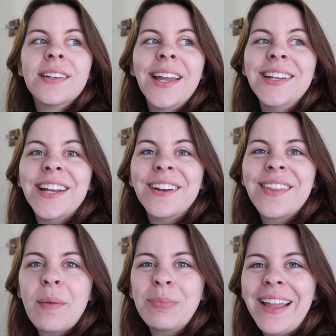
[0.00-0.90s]
Can you hear
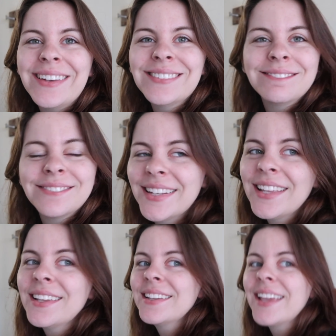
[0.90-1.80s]
that plane?
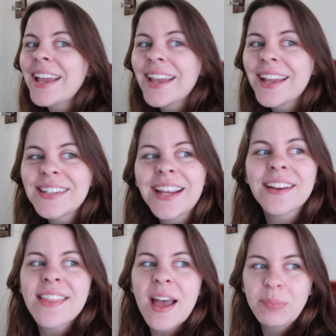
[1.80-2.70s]
Can you
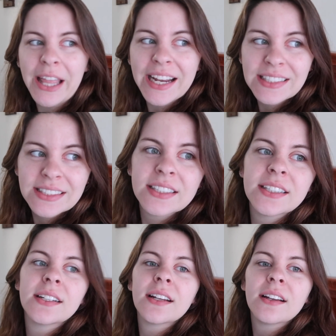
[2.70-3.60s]
hear that plane?
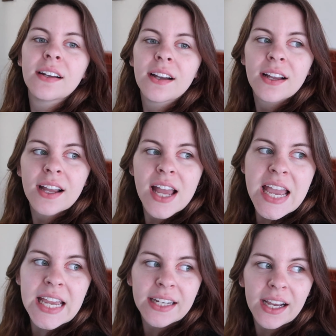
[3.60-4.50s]

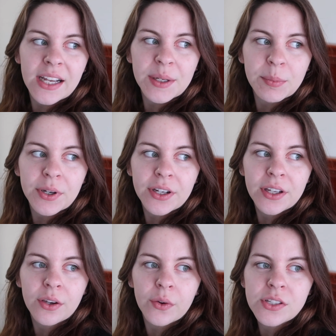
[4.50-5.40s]
And I'm
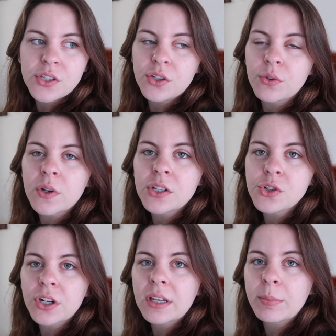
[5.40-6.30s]
going to
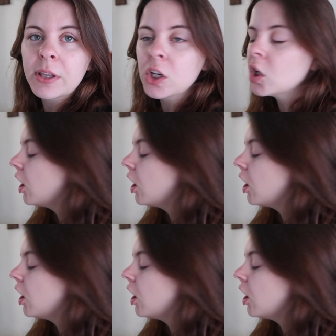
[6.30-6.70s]
drink my little